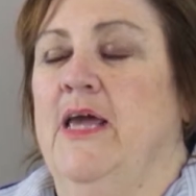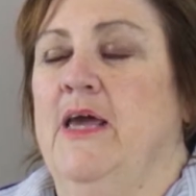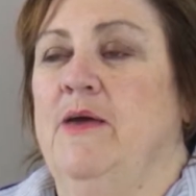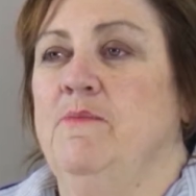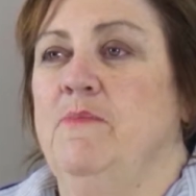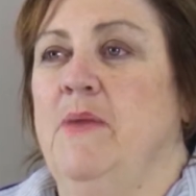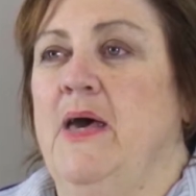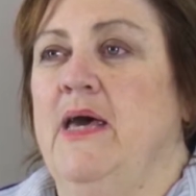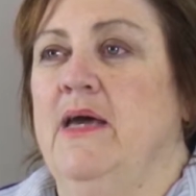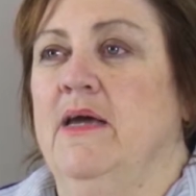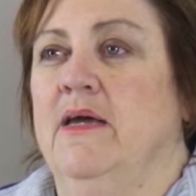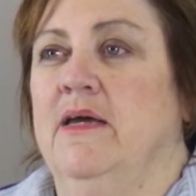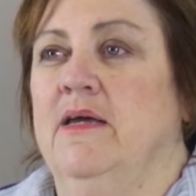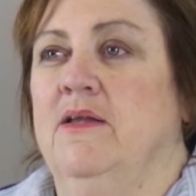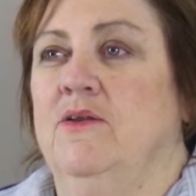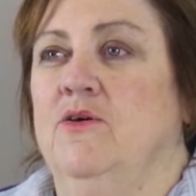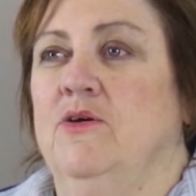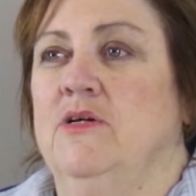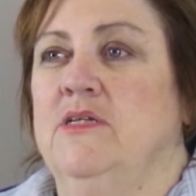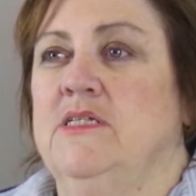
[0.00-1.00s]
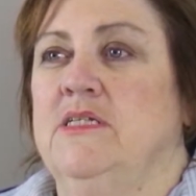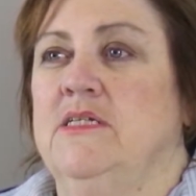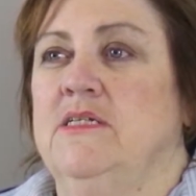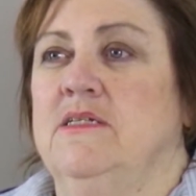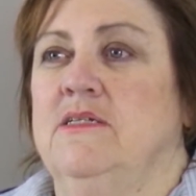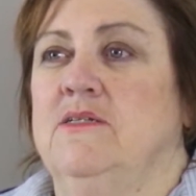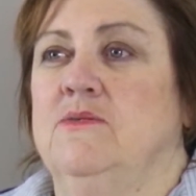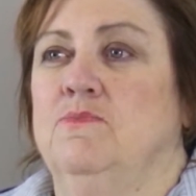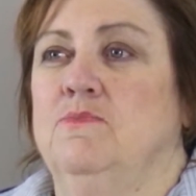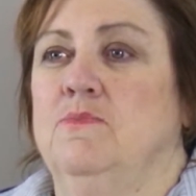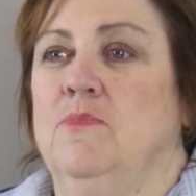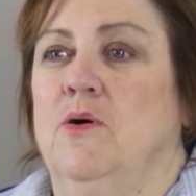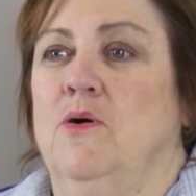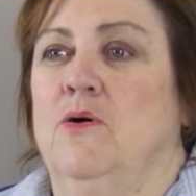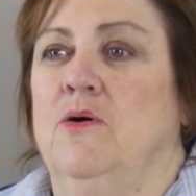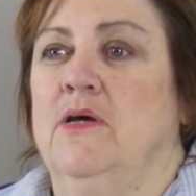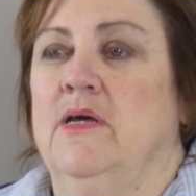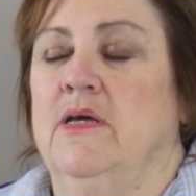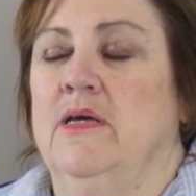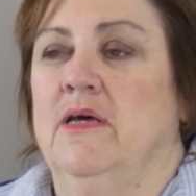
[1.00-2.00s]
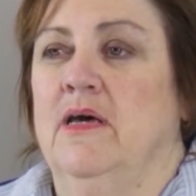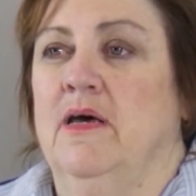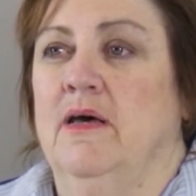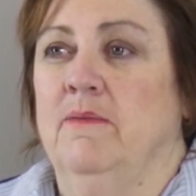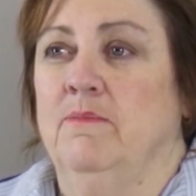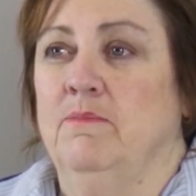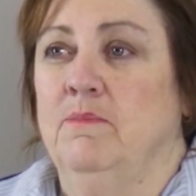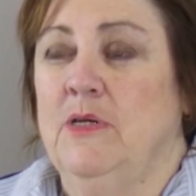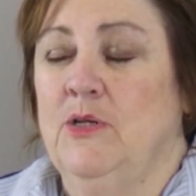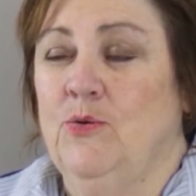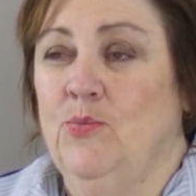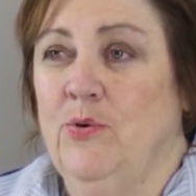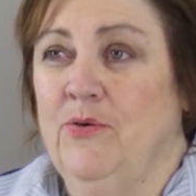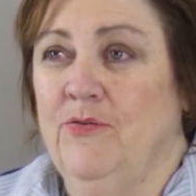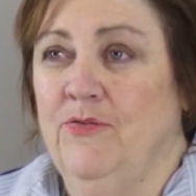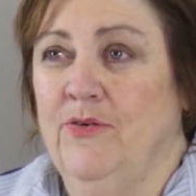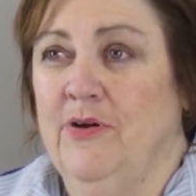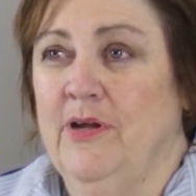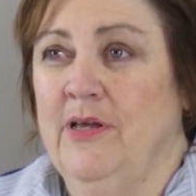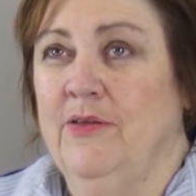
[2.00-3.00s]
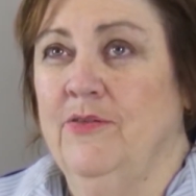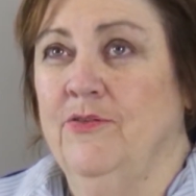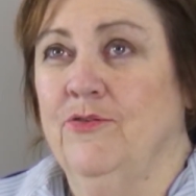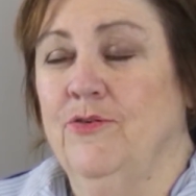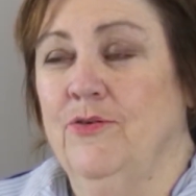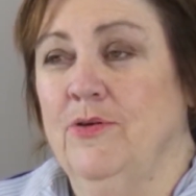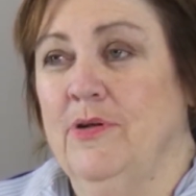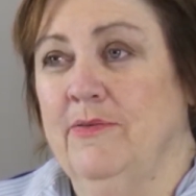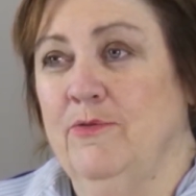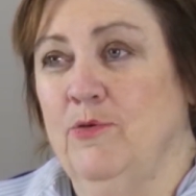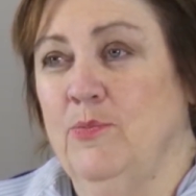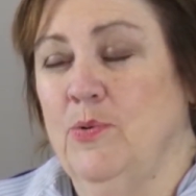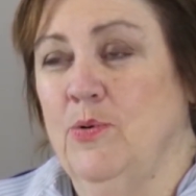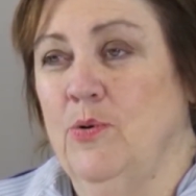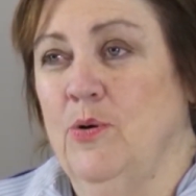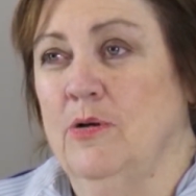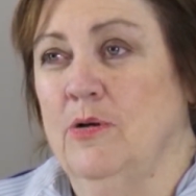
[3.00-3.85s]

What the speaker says: came back and I did my midwifery through Liverpool